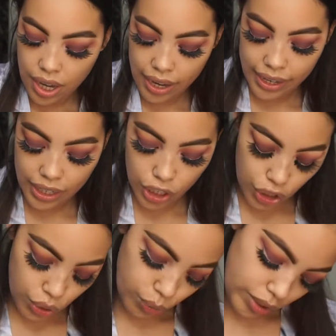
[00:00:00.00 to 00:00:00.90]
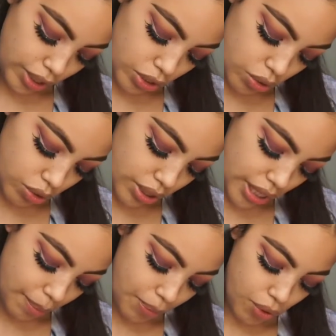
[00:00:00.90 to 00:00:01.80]
I got a cute little
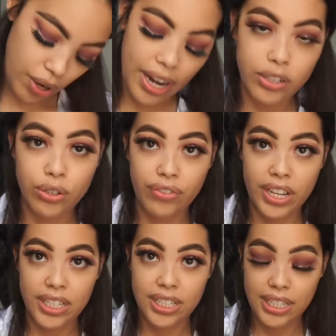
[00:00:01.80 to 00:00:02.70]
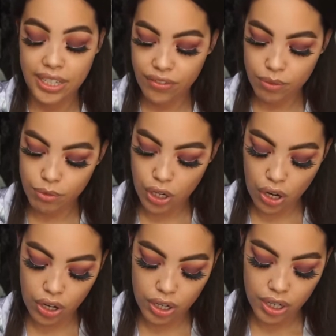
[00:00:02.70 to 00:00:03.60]
sample Hydro Flex C from
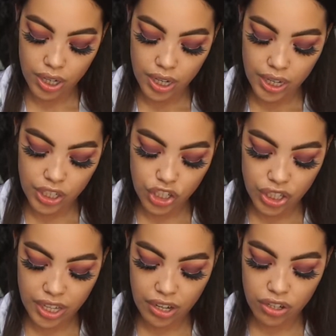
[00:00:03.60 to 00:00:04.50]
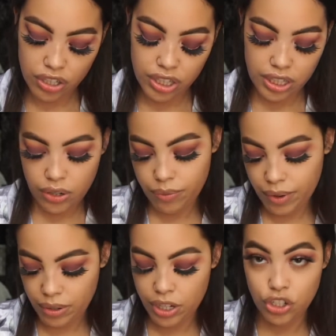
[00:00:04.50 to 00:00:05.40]
Tarte. It's just their serum
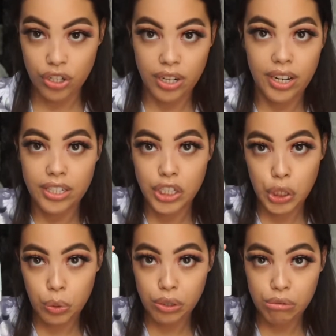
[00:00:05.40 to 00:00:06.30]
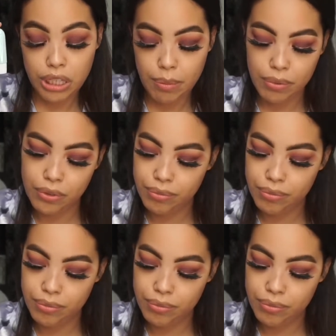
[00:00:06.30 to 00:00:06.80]
foundation. It's a cute little sample.